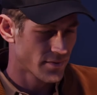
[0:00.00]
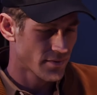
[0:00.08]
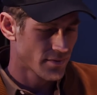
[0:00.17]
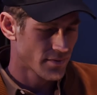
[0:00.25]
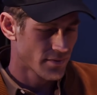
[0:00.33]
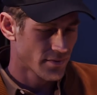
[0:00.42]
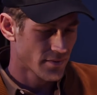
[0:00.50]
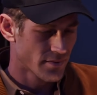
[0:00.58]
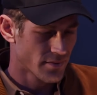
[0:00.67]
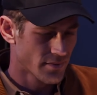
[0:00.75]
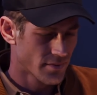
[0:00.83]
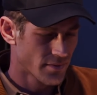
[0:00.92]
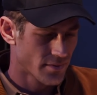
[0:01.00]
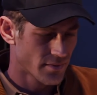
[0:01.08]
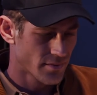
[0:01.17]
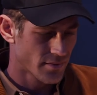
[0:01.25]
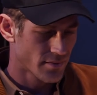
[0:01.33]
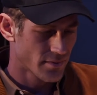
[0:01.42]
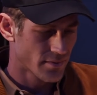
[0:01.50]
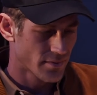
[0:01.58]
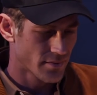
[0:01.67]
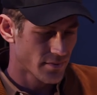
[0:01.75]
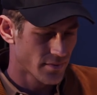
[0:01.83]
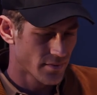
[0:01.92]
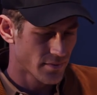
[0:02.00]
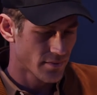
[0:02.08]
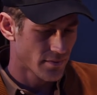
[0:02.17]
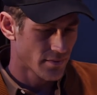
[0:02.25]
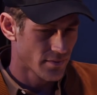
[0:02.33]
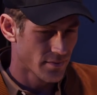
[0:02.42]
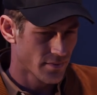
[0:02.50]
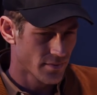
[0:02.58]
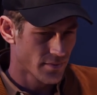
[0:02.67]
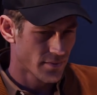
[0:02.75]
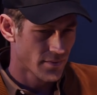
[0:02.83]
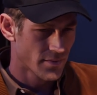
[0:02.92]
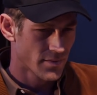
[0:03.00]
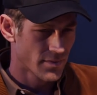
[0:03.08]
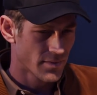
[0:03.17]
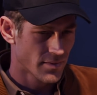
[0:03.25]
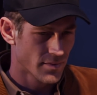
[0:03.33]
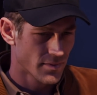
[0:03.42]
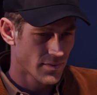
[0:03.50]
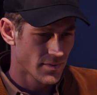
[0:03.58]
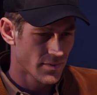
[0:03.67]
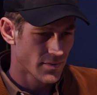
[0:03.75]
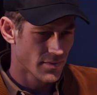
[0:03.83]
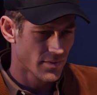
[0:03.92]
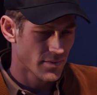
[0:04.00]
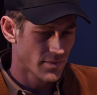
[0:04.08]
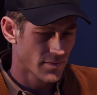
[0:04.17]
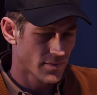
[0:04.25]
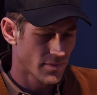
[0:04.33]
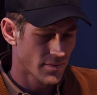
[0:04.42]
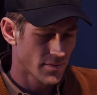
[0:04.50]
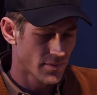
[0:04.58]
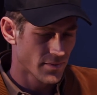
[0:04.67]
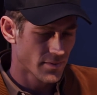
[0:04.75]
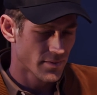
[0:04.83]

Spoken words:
(not speaking)